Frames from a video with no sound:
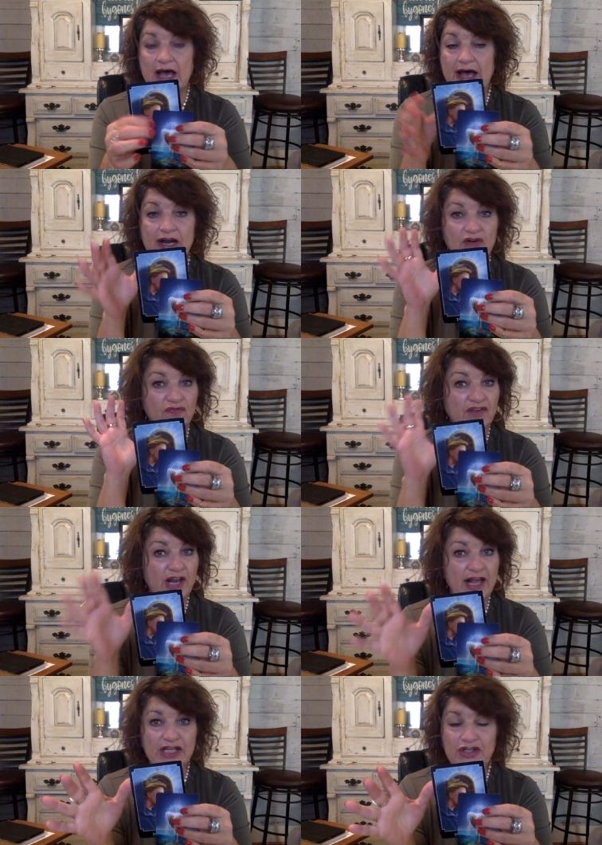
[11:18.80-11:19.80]
I don't feel
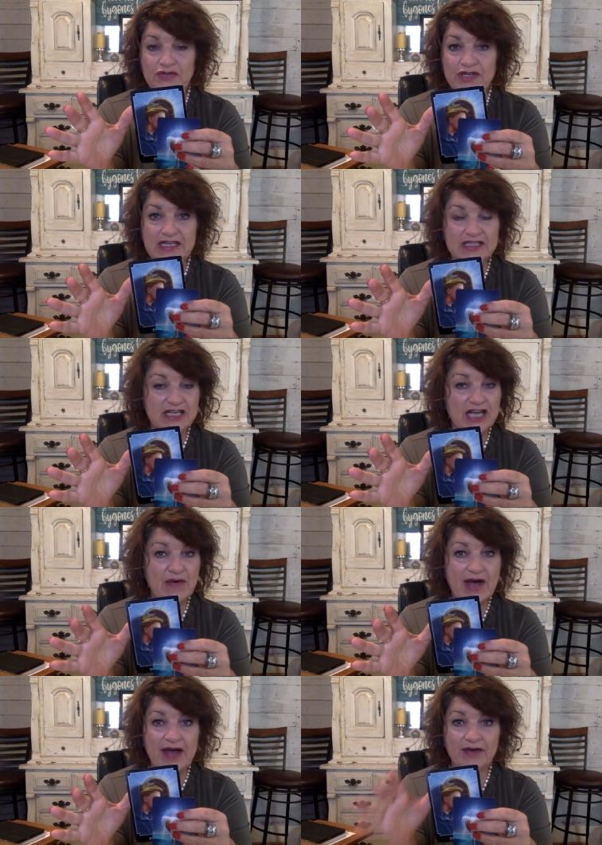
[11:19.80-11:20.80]
like you need to
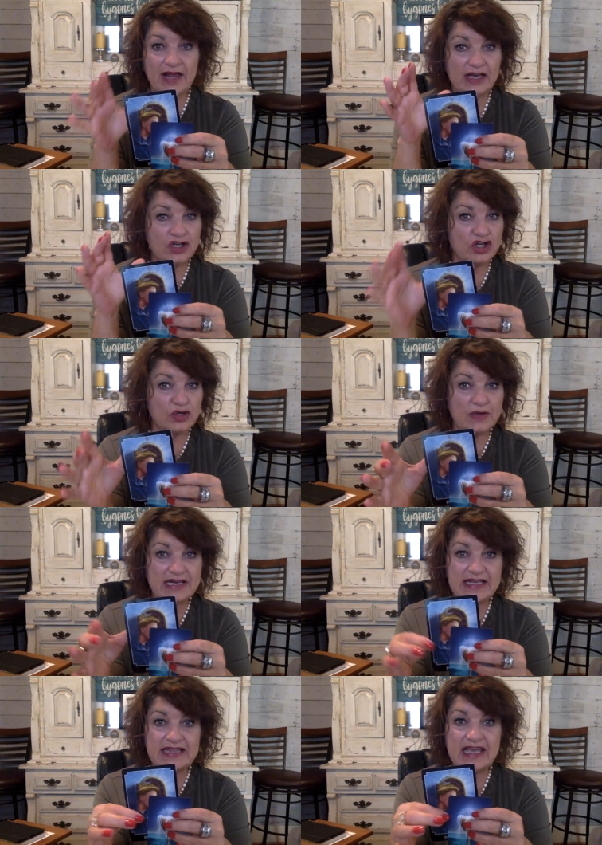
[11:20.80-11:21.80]
go out and do
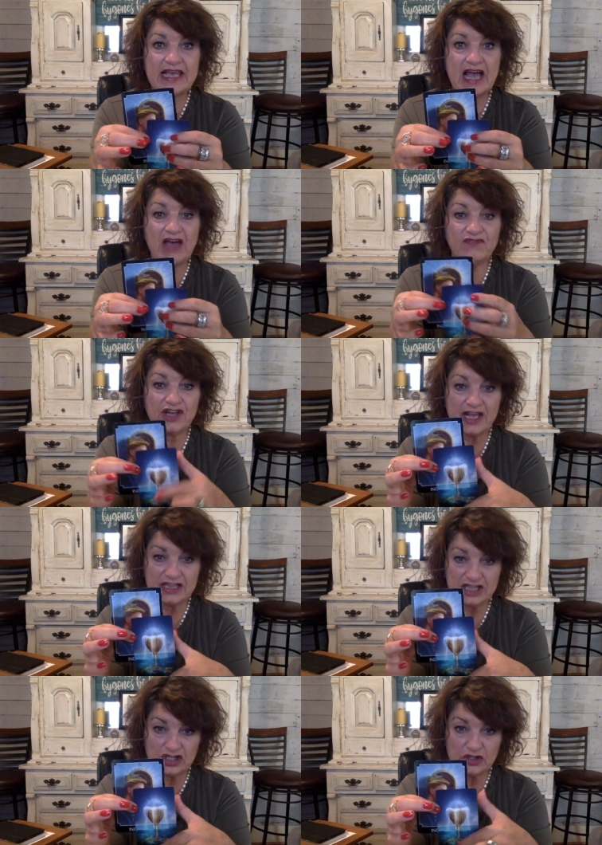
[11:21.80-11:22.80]
anything. I feel like
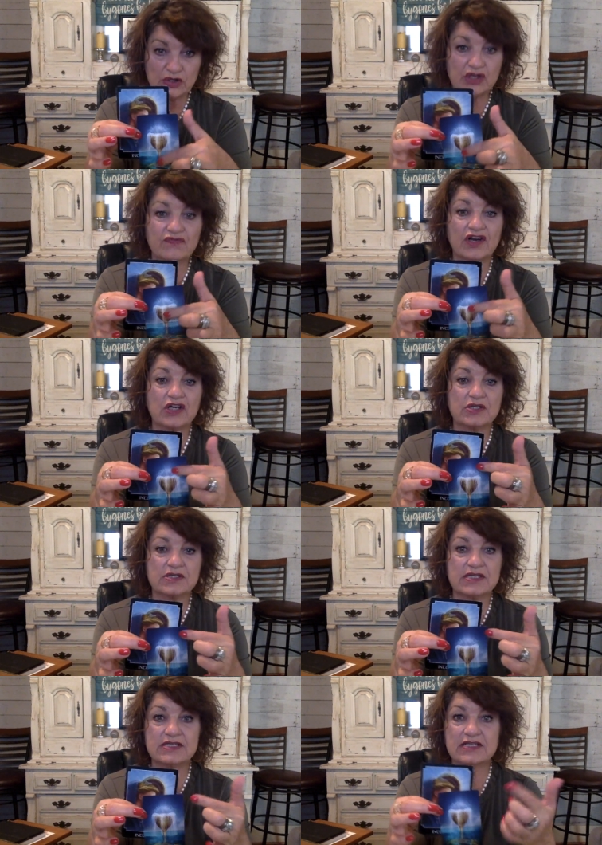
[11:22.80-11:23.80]
the
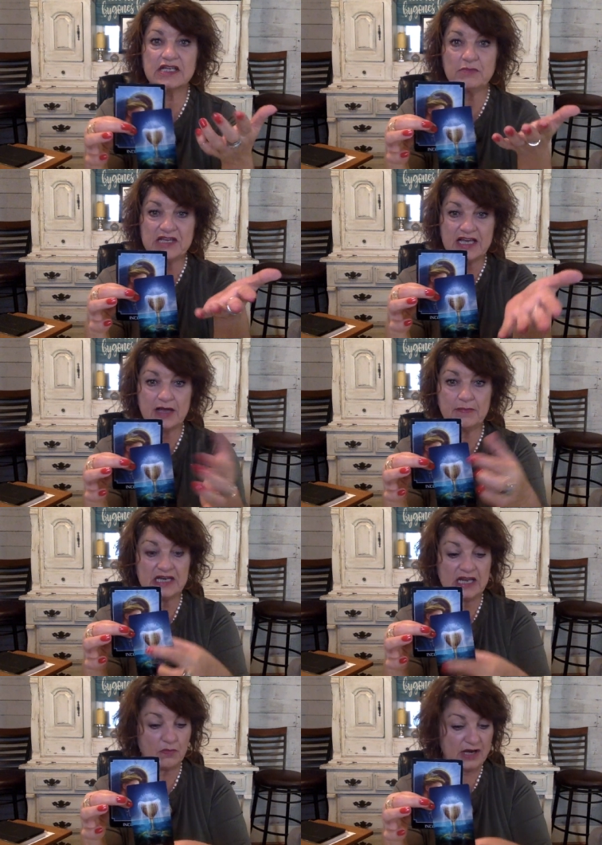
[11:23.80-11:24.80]
universe is going to be
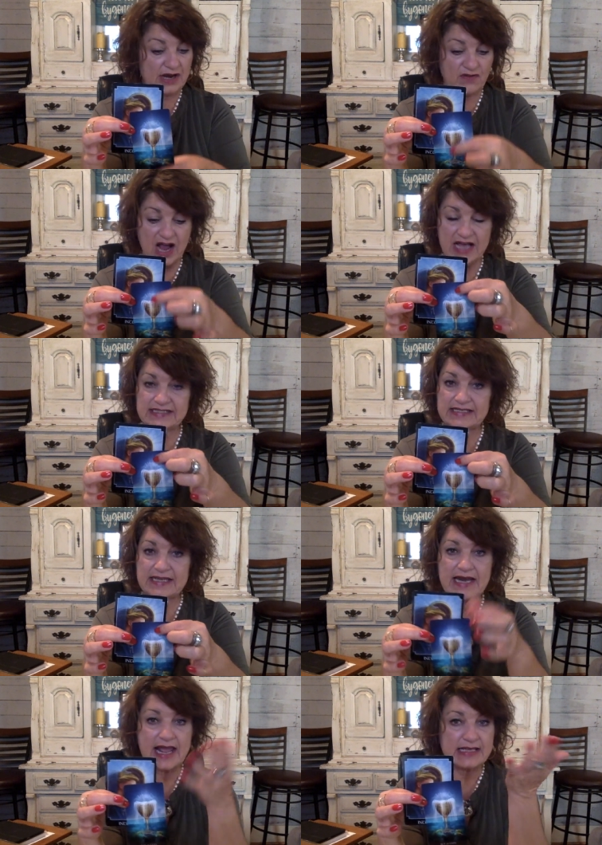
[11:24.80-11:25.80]
coming in. Whenever I see
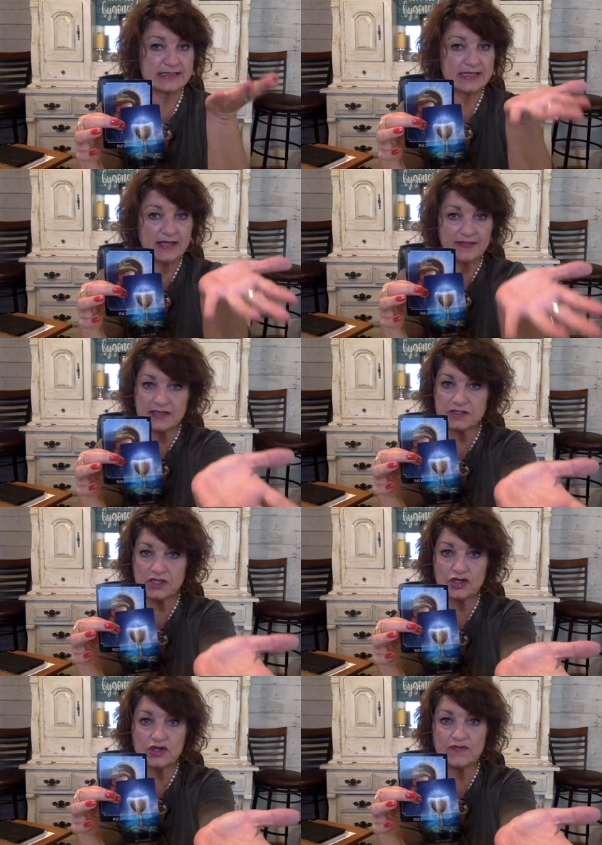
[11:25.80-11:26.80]
an ace, that's
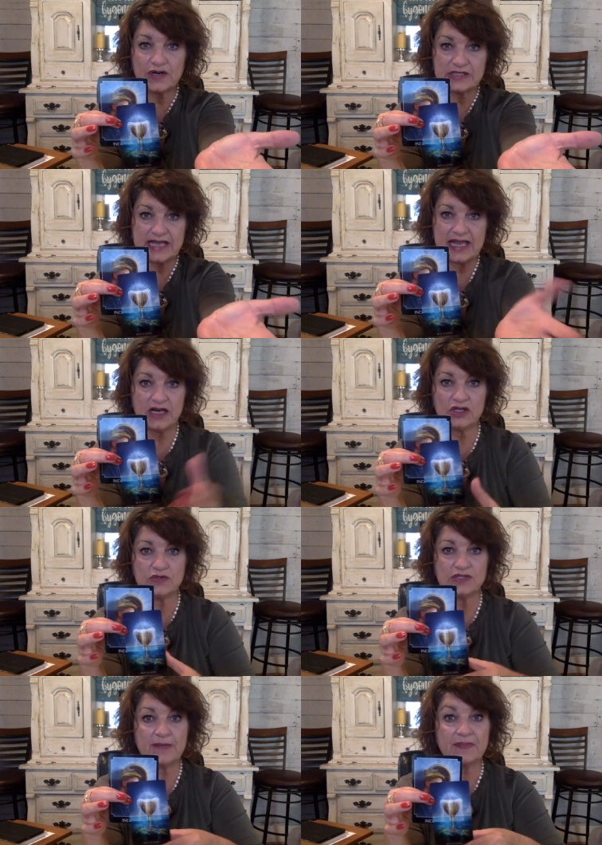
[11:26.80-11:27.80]
the universe handing you
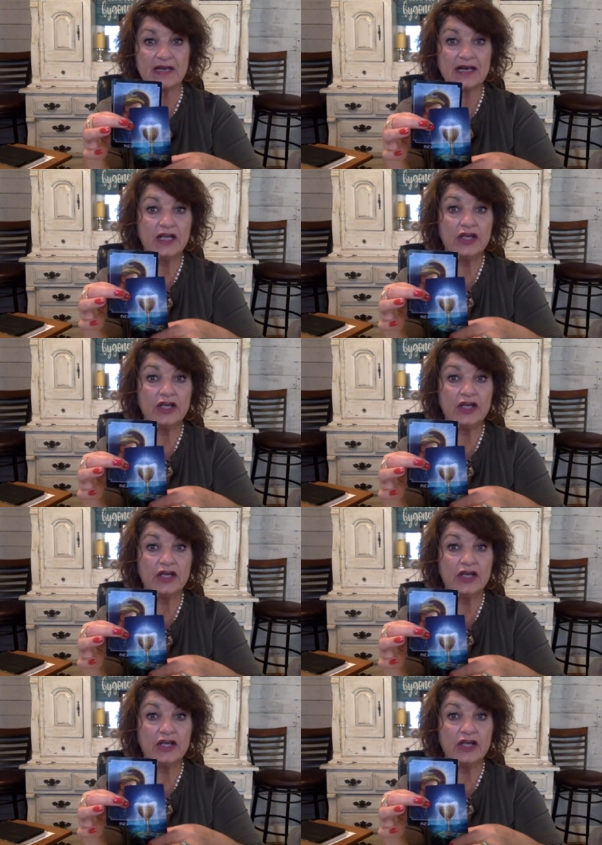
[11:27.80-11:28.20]
something.